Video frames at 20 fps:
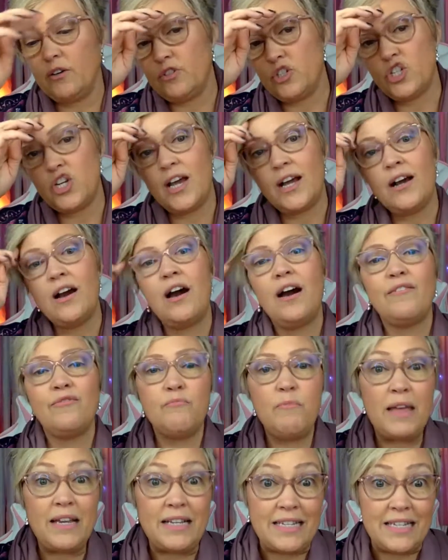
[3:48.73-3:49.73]
Check off
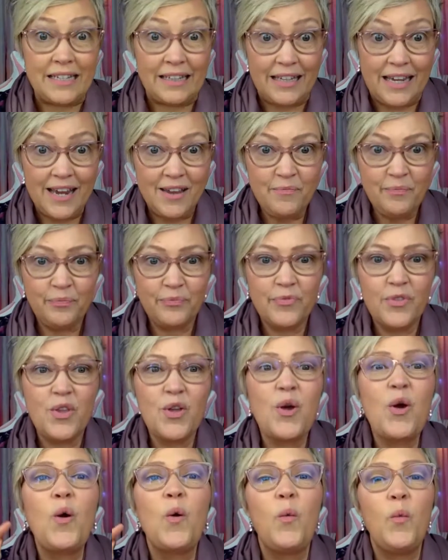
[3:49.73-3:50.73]
mentally
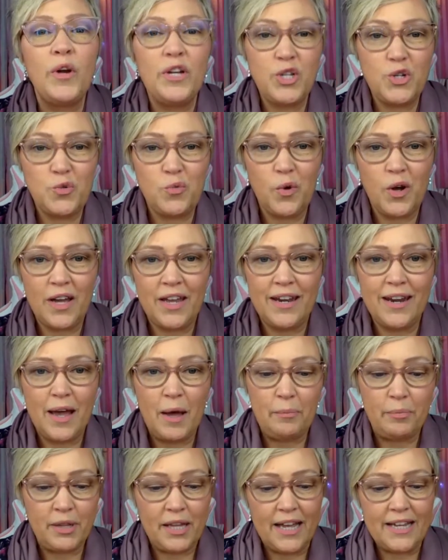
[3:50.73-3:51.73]
which one
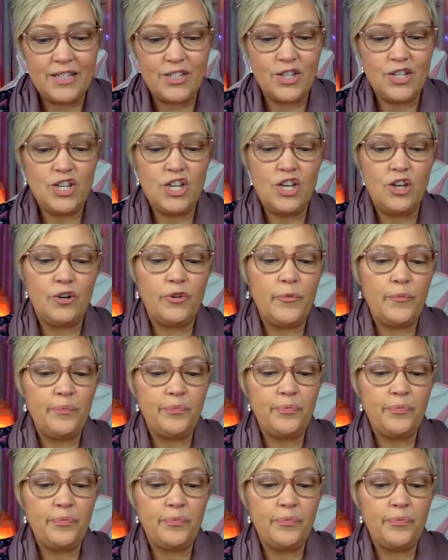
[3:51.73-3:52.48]
applies to you.